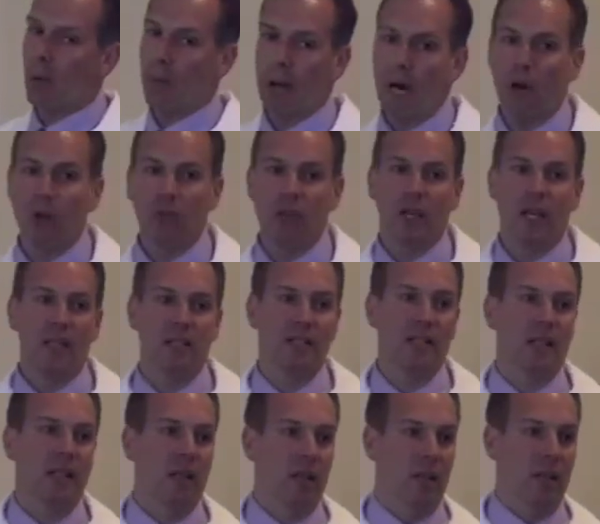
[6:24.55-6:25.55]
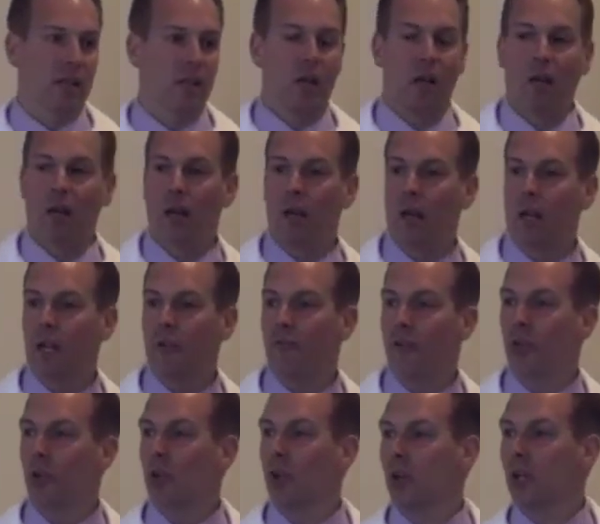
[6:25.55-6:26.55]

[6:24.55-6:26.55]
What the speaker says: come out as the king. If you